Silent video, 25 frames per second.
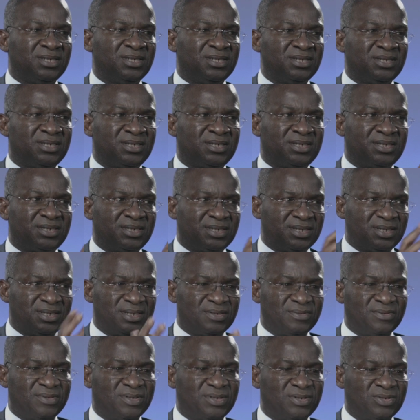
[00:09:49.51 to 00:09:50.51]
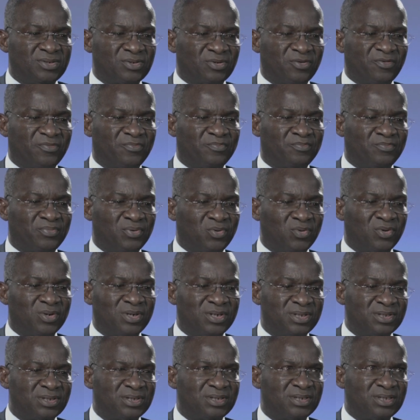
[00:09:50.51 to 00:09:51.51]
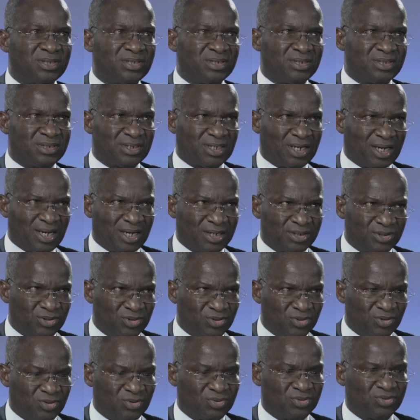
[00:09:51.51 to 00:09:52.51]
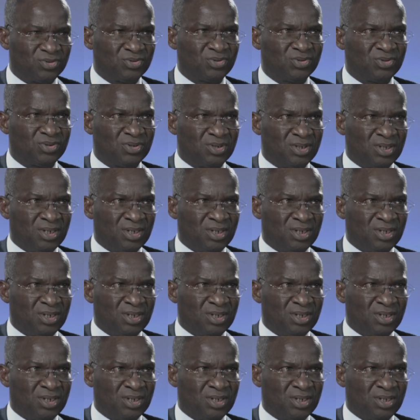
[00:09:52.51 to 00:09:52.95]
series of policies, actions,